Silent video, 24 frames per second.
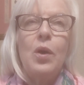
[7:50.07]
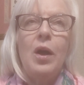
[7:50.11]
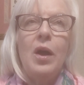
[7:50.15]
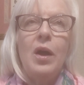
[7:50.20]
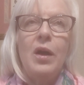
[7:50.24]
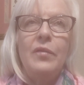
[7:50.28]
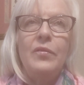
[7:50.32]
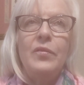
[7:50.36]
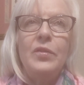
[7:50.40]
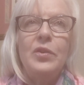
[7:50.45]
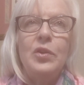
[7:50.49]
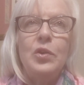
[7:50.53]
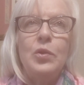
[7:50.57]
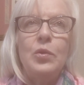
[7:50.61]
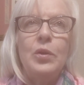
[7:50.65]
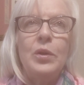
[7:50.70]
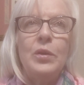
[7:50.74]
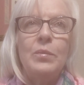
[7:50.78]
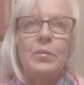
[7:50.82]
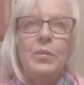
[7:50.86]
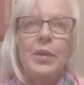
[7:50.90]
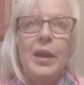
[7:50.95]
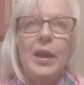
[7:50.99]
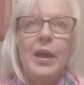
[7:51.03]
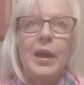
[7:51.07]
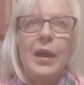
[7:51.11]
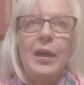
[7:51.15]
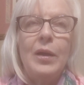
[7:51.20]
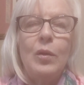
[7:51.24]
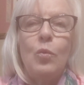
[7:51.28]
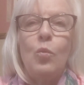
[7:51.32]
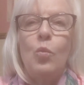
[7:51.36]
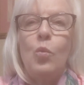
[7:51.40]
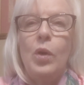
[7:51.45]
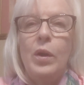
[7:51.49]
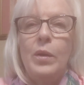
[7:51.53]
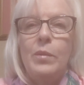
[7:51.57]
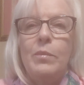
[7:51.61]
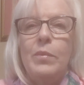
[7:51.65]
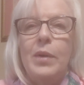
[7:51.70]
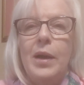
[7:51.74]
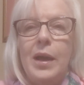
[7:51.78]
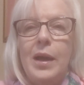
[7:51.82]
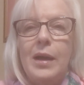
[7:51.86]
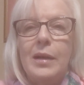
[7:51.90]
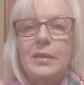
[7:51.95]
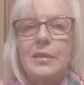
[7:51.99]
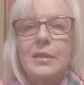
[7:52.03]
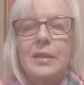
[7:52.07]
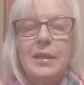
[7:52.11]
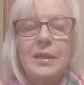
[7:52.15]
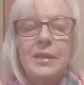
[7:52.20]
often you can buy one box.